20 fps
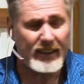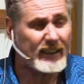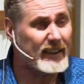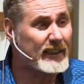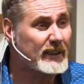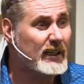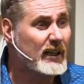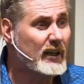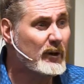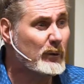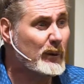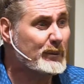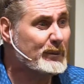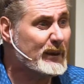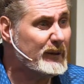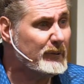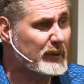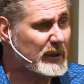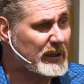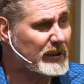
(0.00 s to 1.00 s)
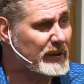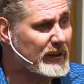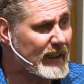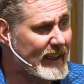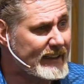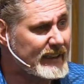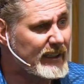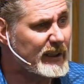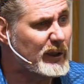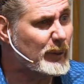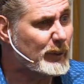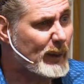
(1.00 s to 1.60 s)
and then repeat what you'd like to do